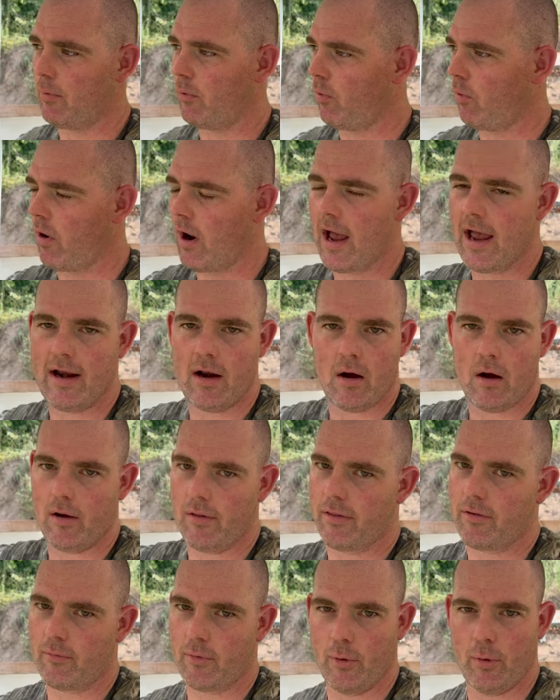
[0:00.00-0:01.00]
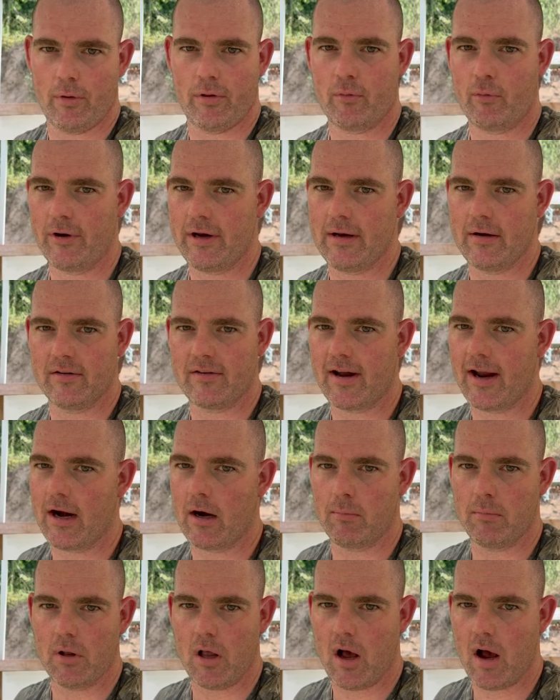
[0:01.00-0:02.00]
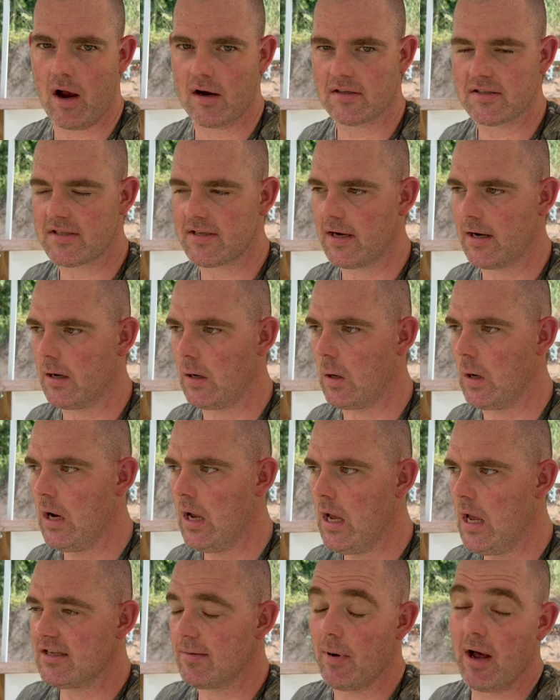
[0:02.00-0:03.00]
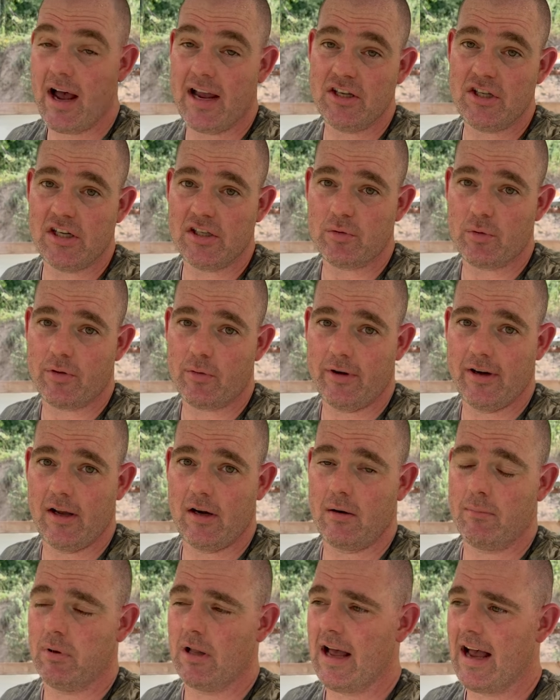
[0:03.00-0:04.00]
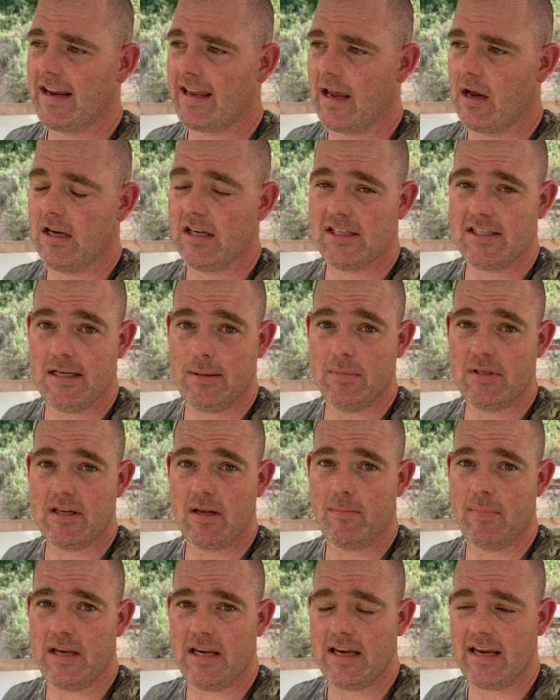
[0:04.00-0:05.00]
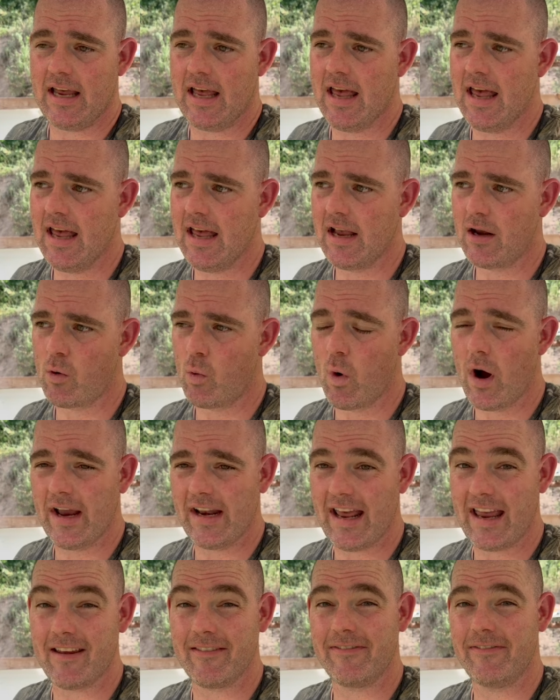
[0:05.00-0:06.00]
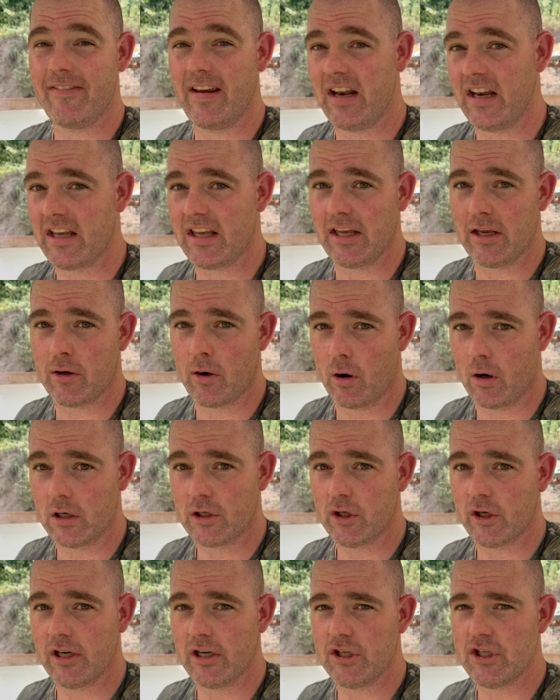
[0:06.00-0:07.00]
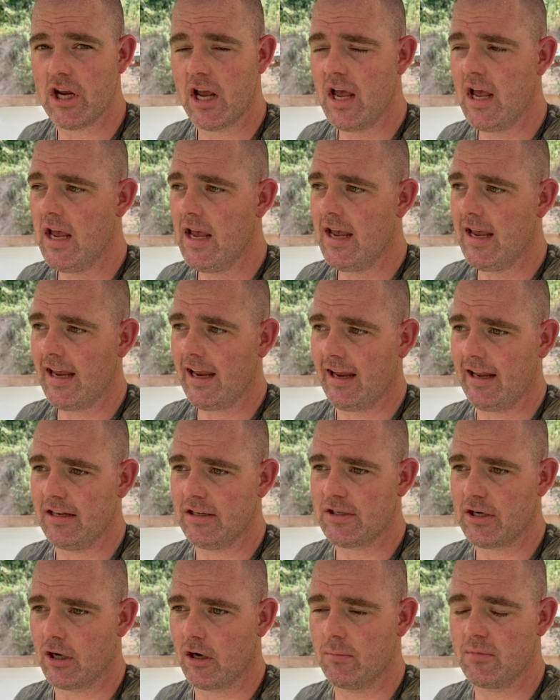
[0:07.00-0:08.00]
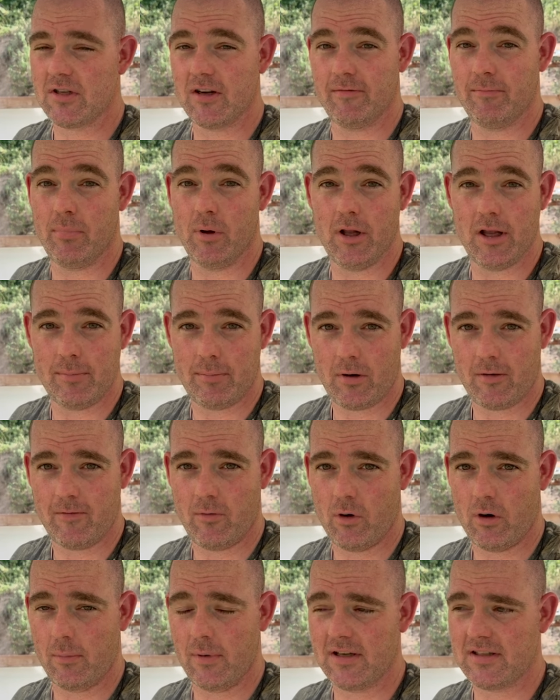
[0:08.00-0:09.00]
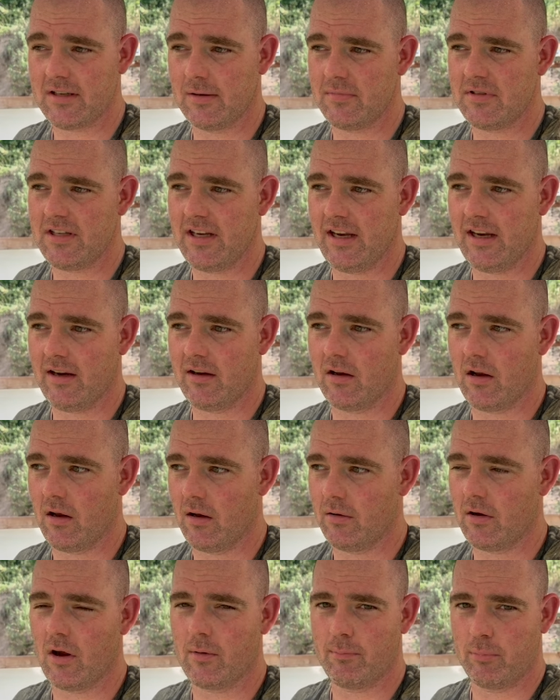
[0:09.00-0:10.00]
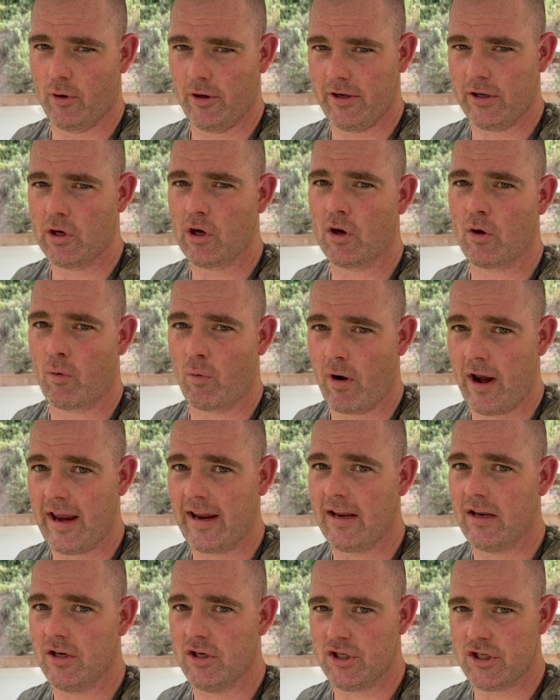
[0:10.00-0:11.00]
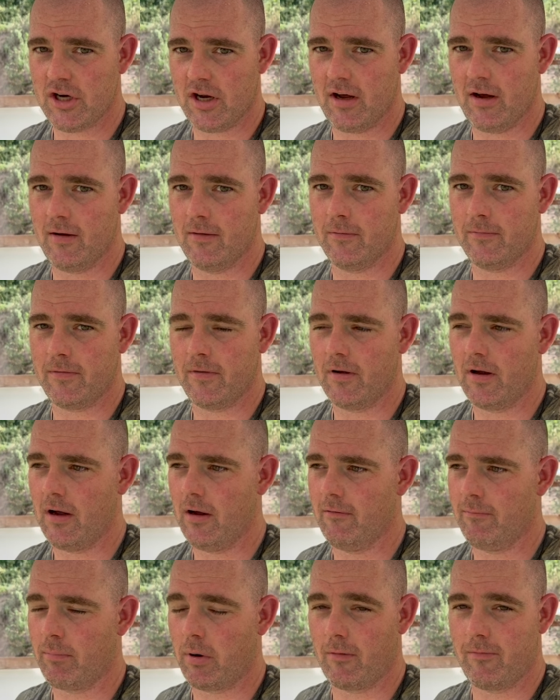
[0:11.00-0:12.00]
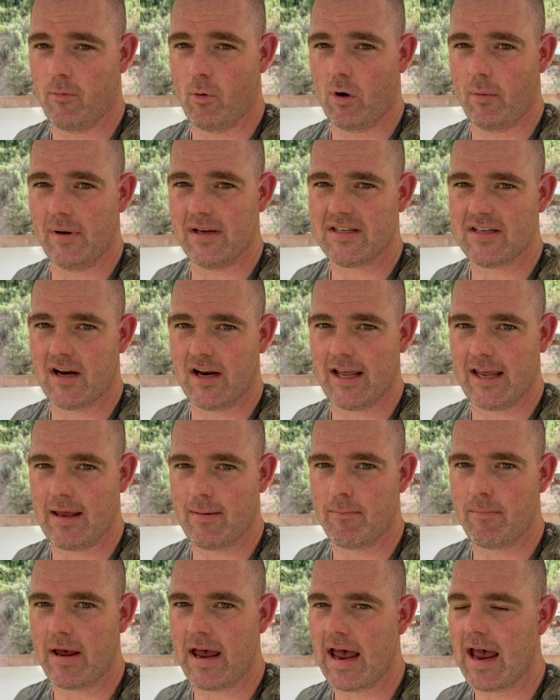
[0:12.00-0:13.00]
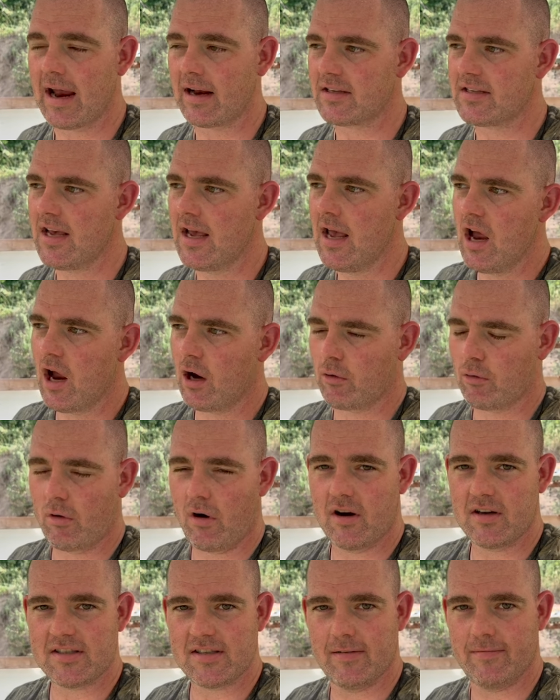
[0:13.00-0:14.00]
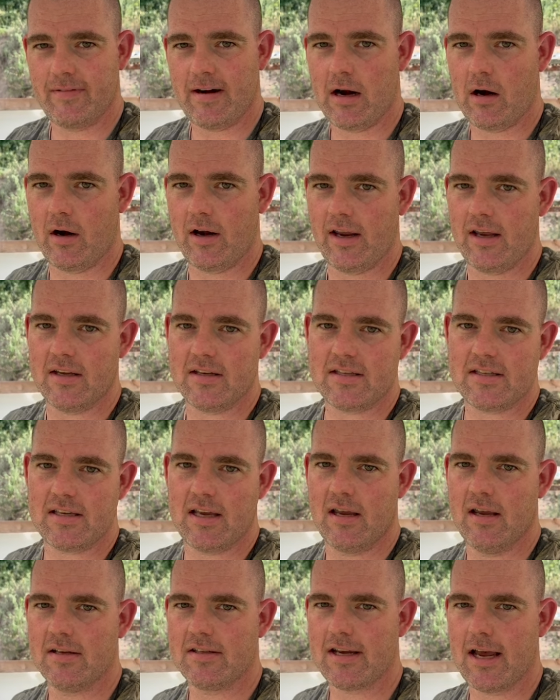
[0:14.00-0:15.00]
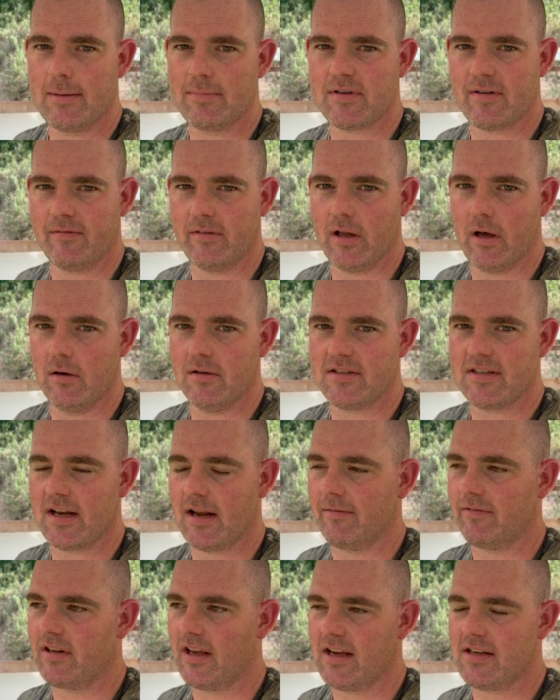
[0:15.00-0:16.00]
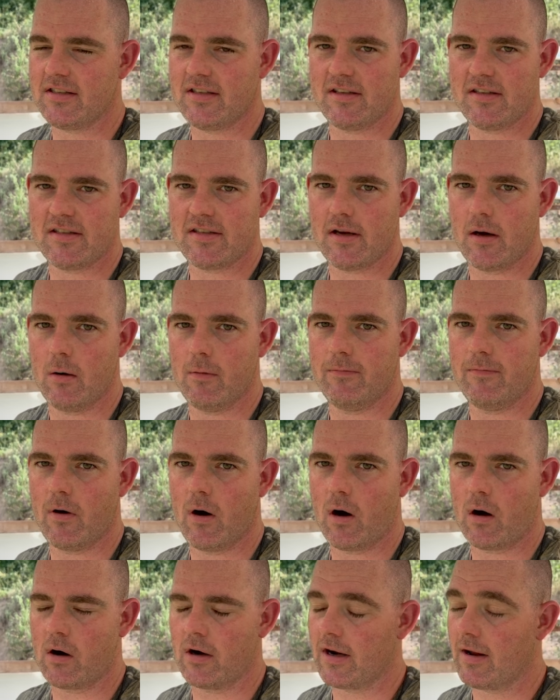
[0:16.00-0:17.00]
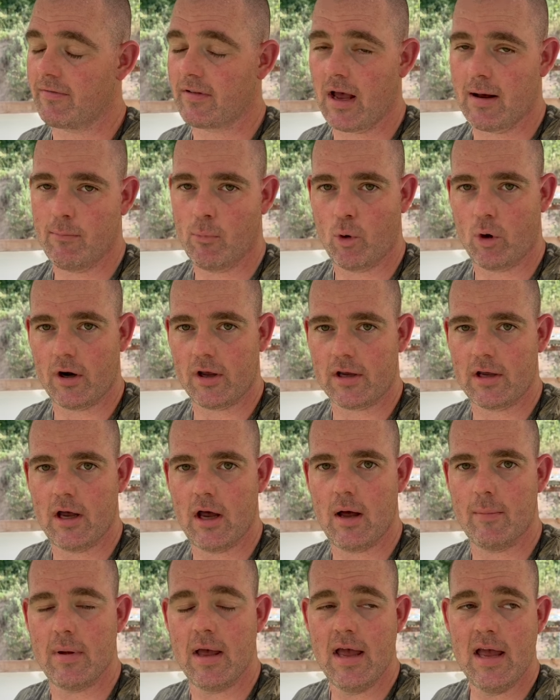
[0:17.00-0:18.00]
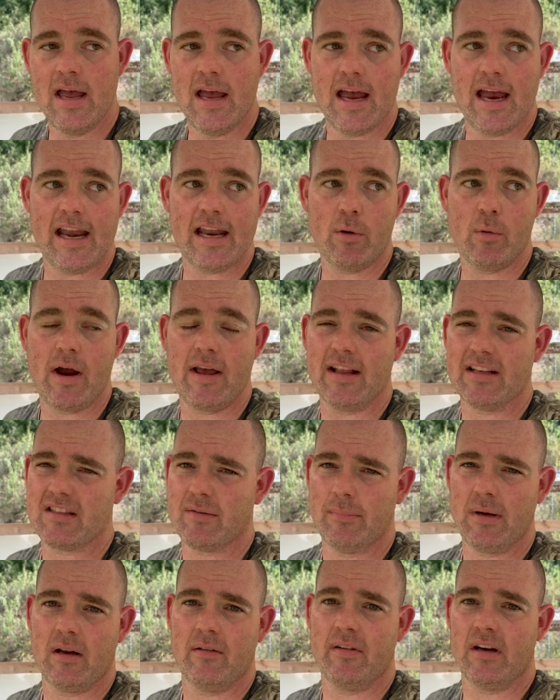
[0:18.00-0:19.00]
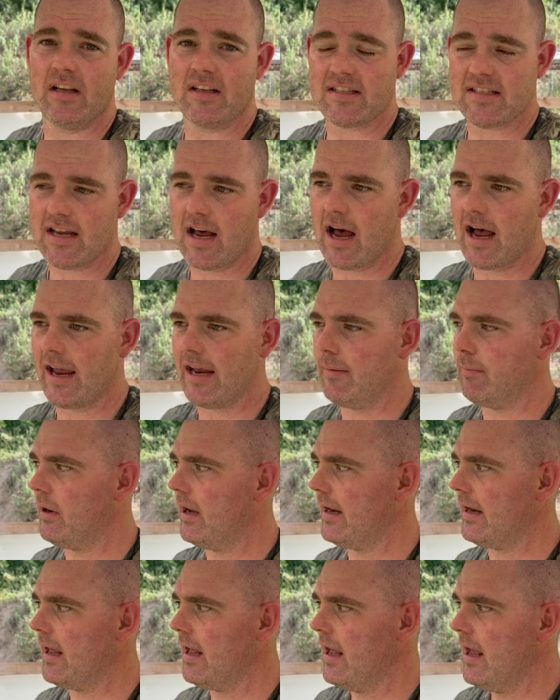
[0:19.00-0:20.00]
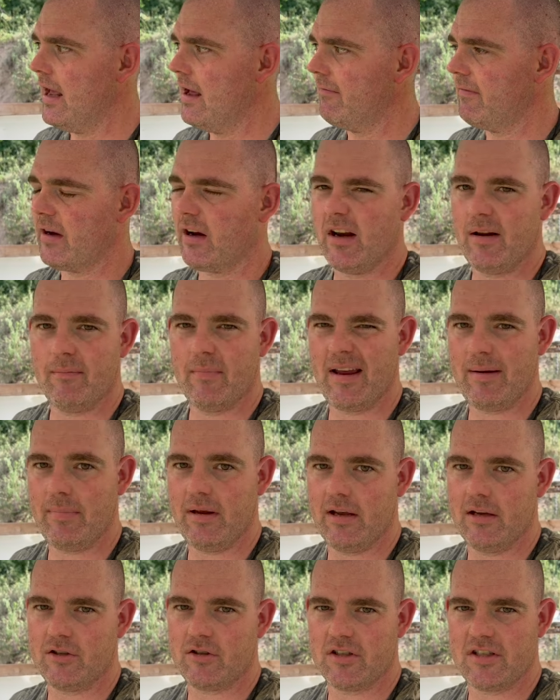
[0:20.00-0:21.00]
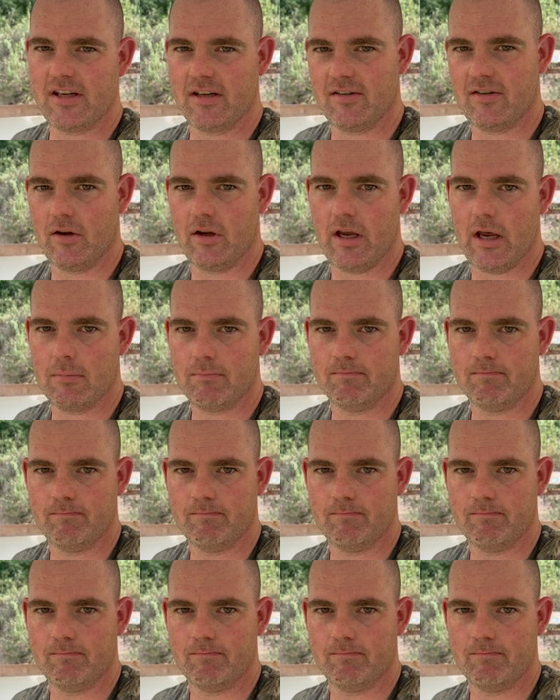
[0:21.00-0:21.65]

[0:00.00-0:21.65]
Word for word: right on through three entire blocks so some hijinks with 300 blackout it seems to be quite a finicky cartridge in terms of bullet performance i'm seeing a, a pretty good range of, of performance on impact across the various types of loads that i've tested so far and i've got more to come anyway that's a bit of an aside but figured it might be interesting to you